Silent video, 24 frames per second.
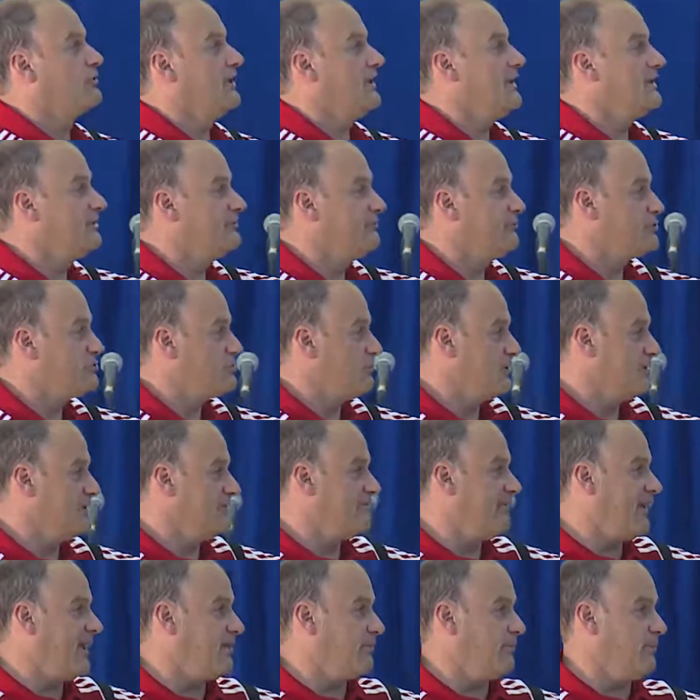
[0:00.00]
individual
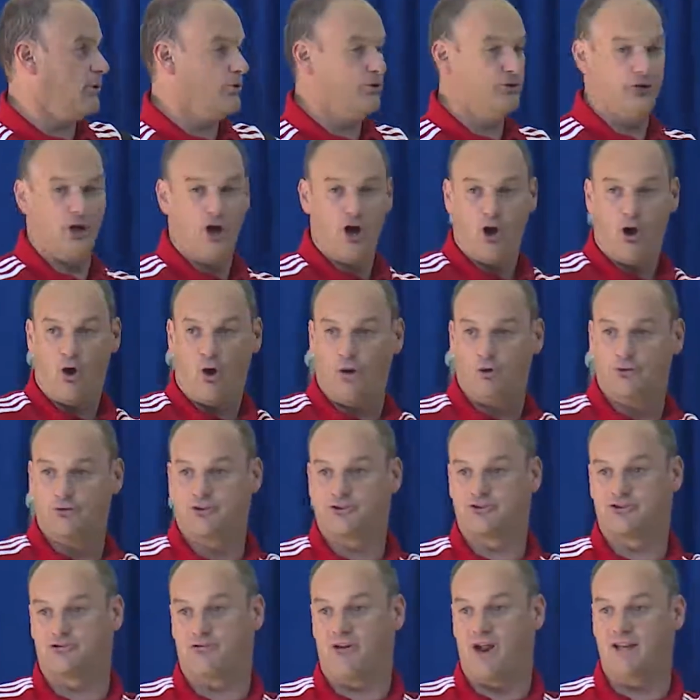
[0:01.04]
development, on the
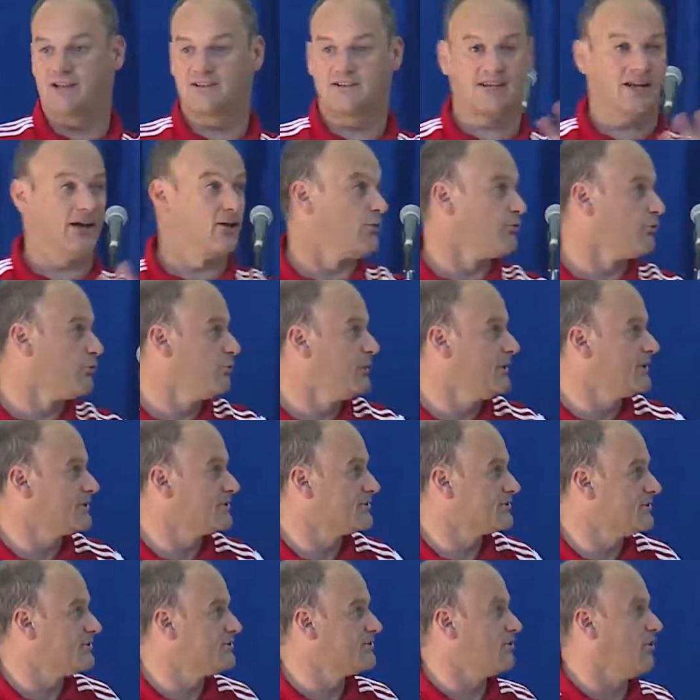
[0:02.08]
strengths and on the
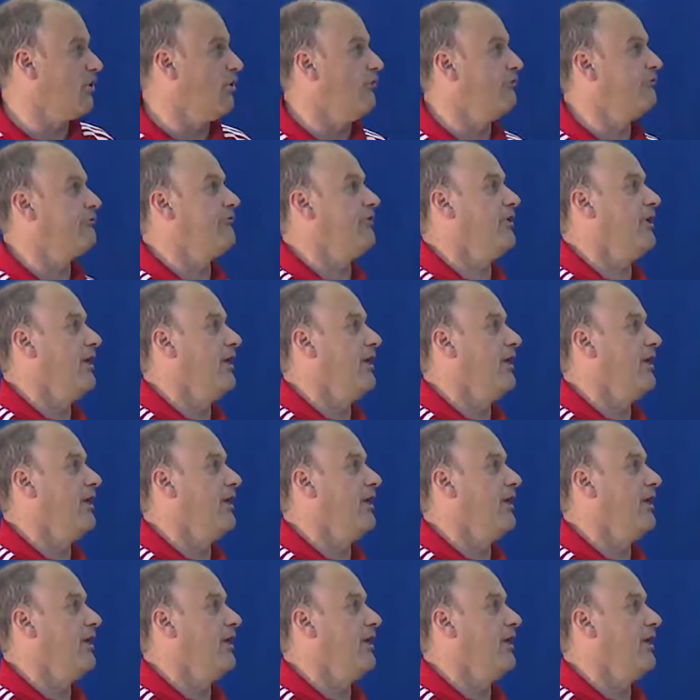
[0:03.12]
weaknesses of